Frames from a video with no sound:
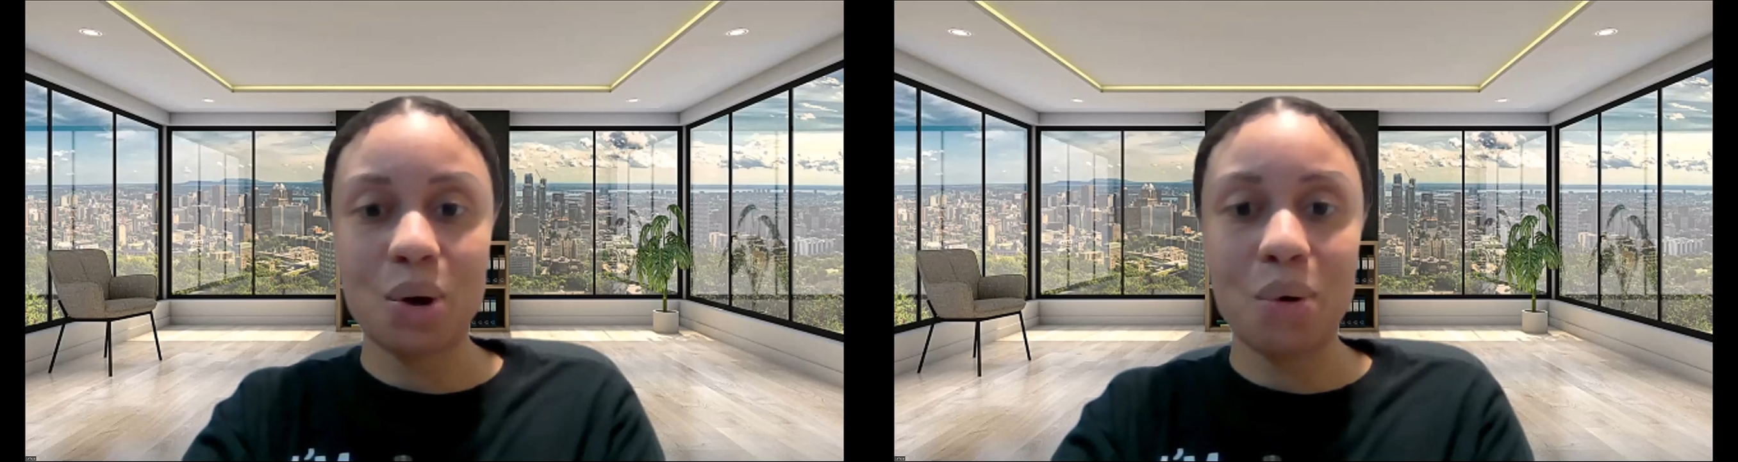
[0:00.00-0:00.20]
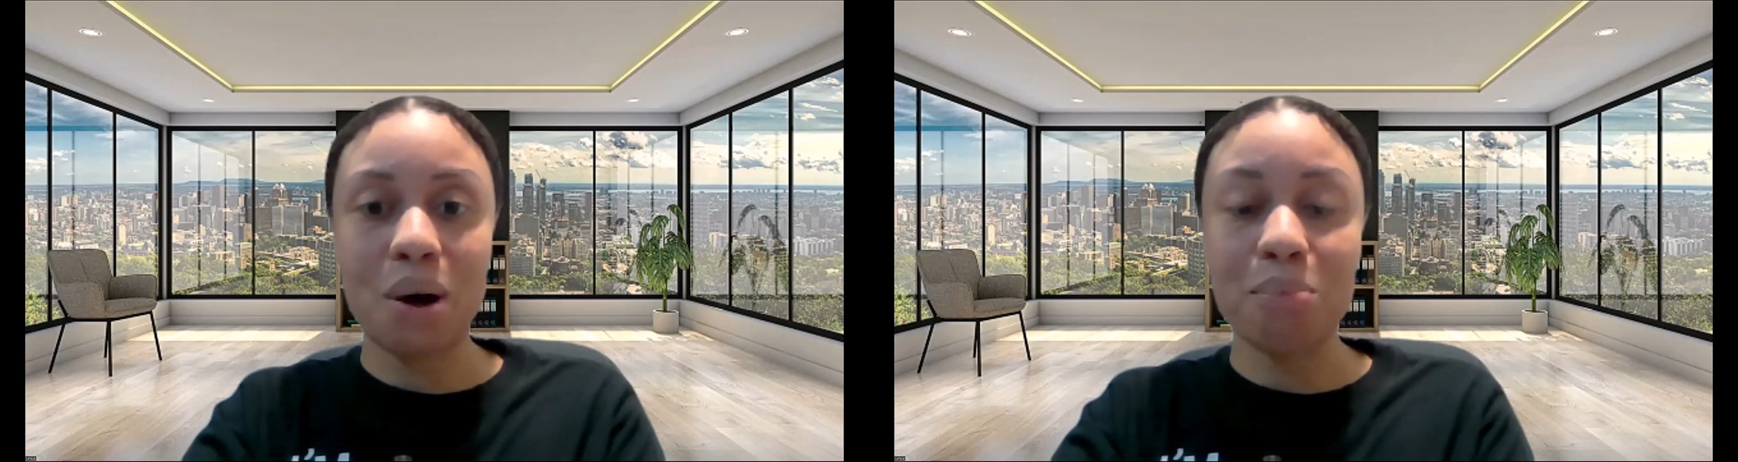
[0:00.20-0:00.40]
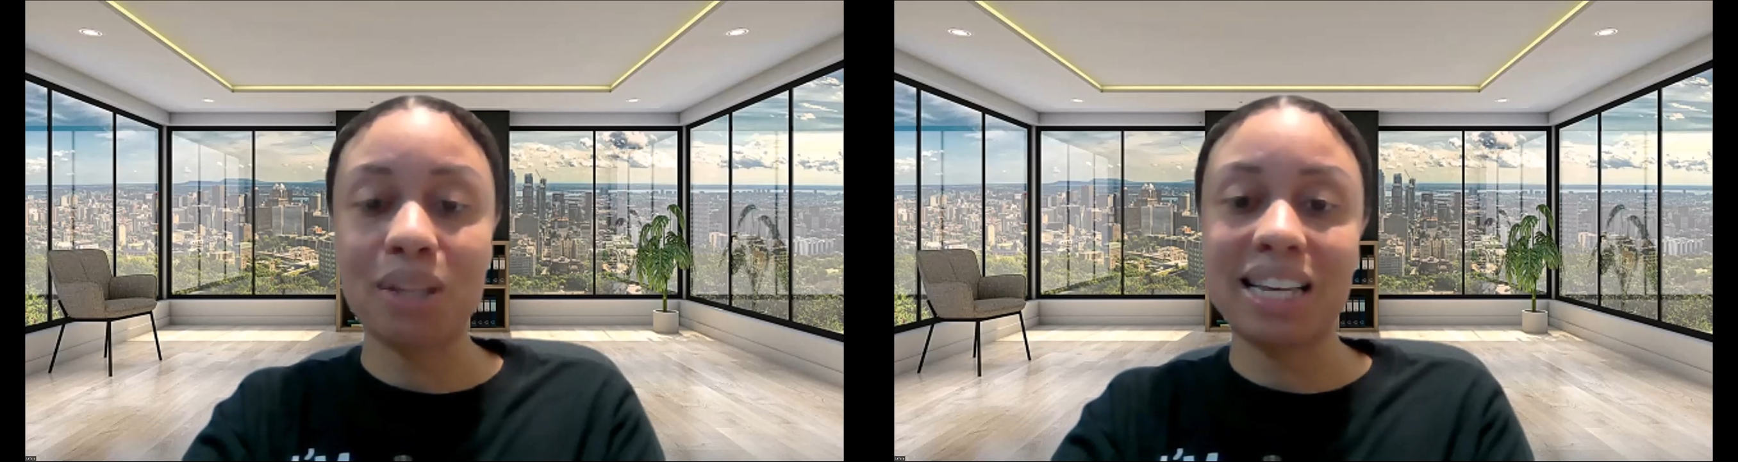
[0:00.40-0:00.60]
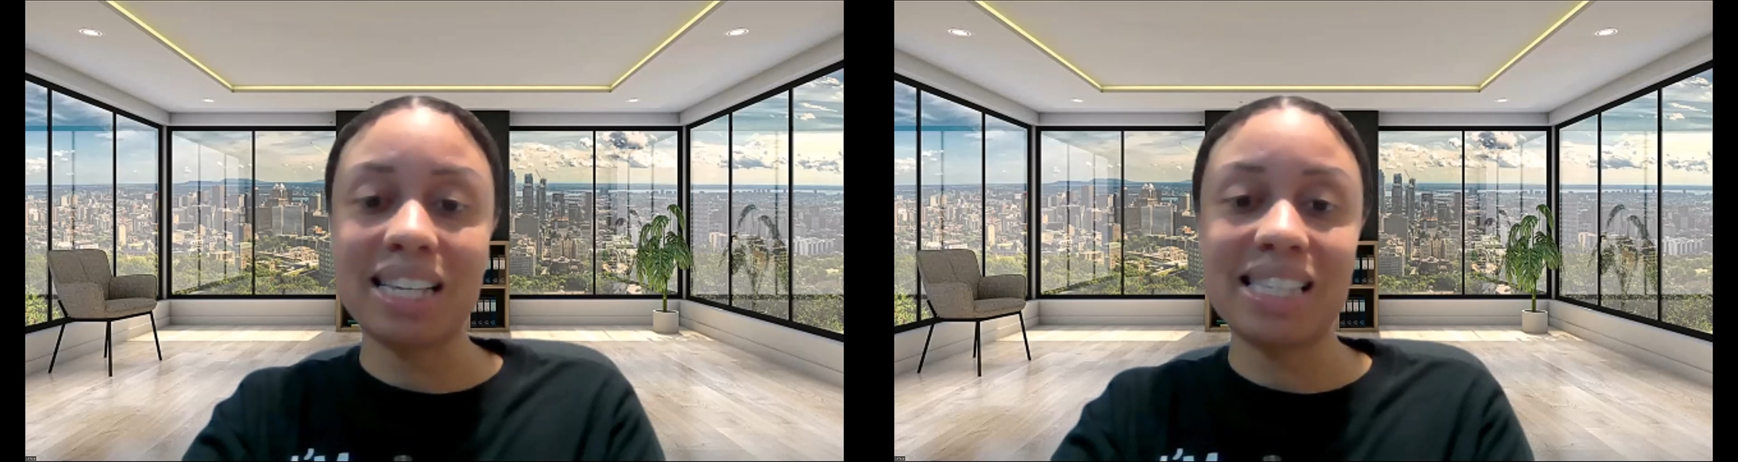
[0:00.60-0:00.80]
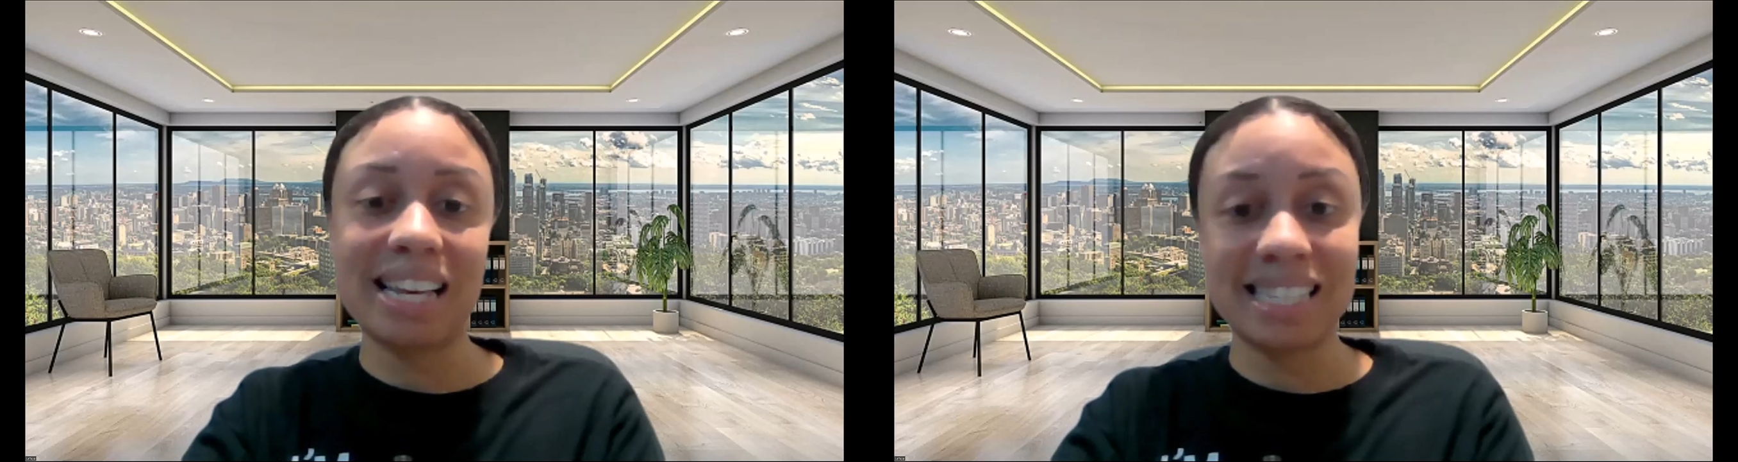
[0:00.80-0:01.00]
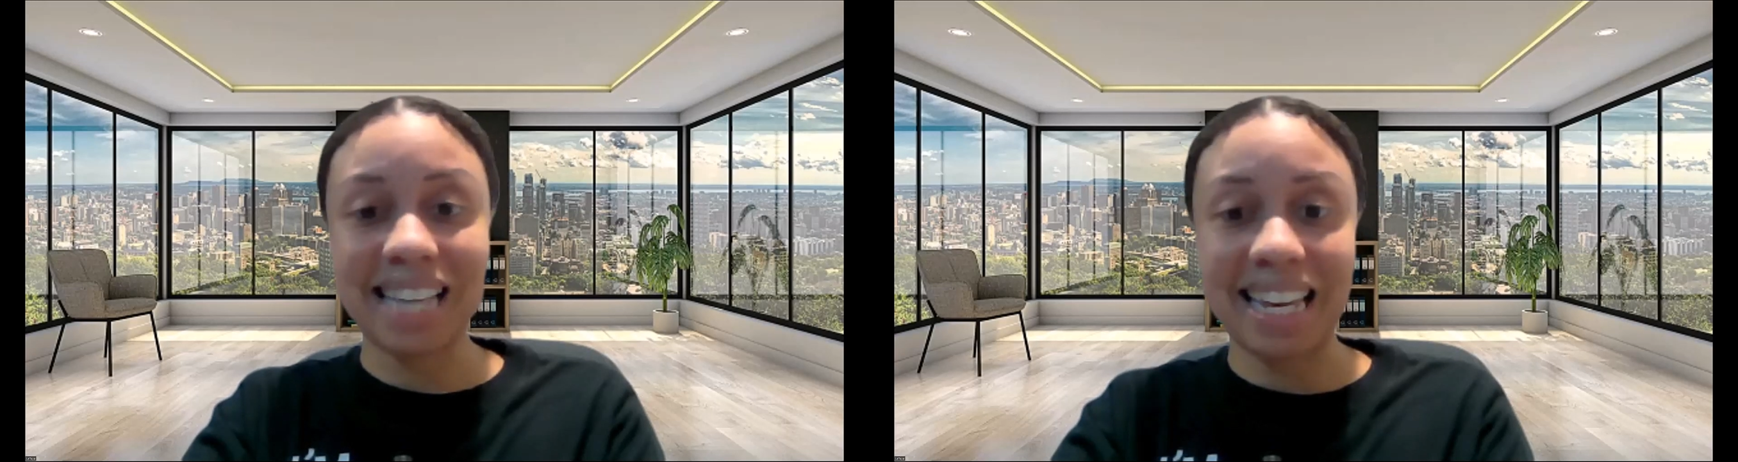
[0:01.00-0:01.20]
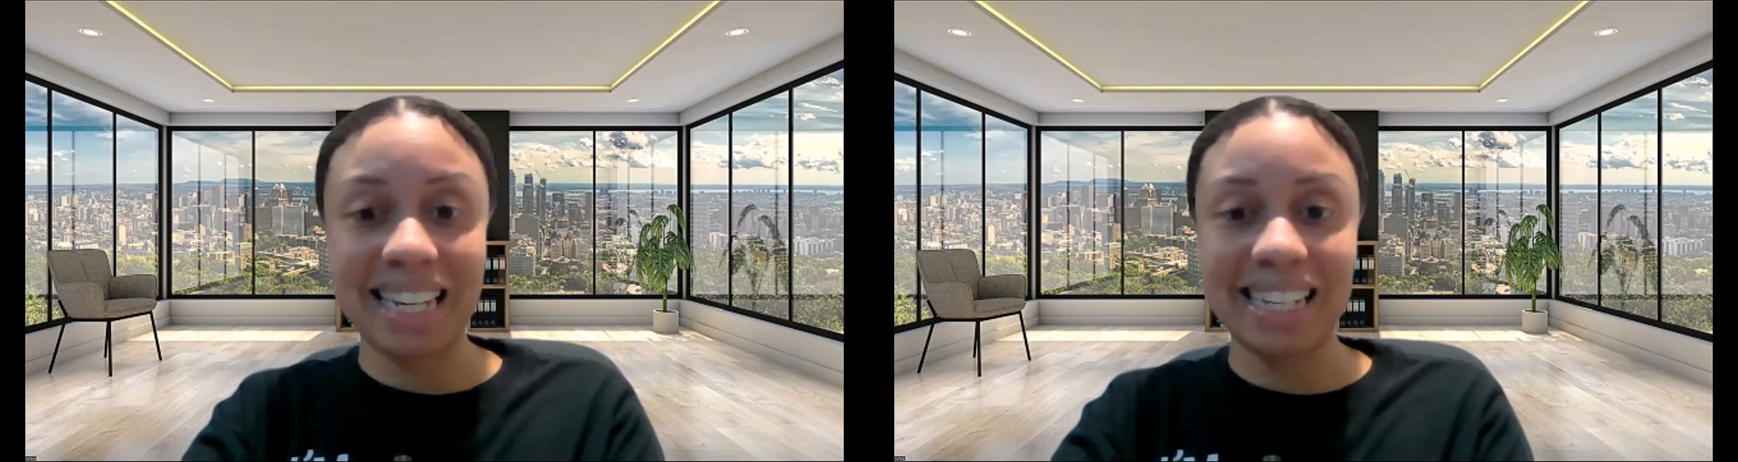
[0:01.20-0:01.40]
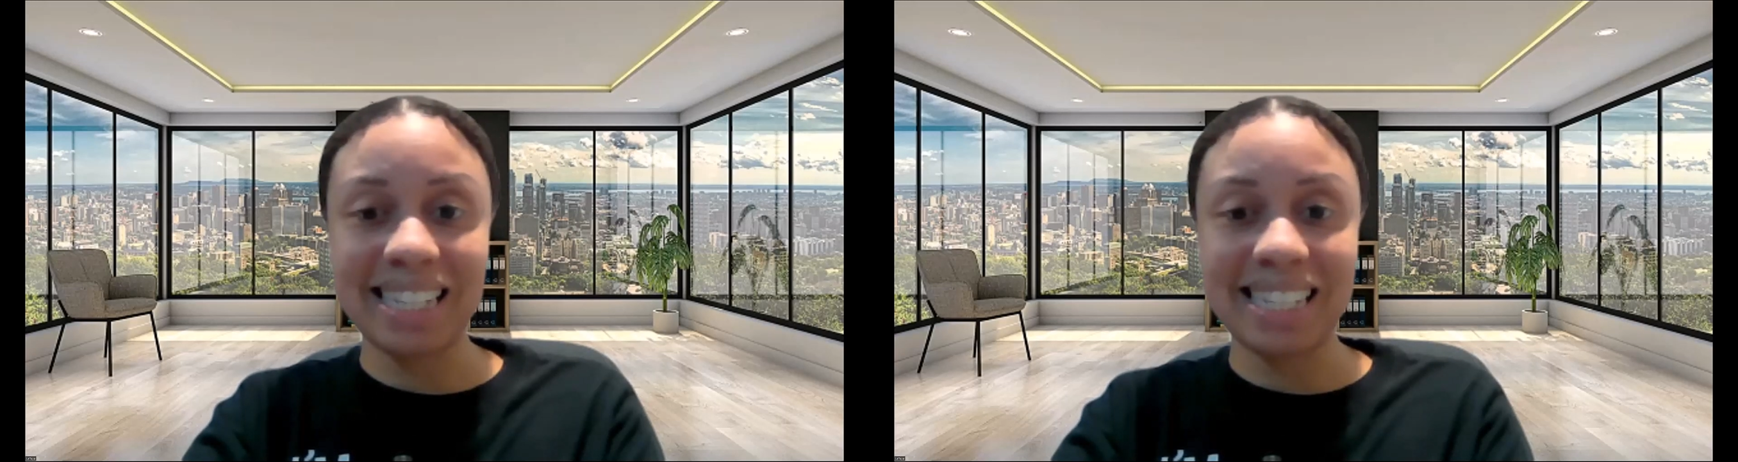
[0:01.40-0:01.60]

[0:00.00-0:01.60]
So I'm really excited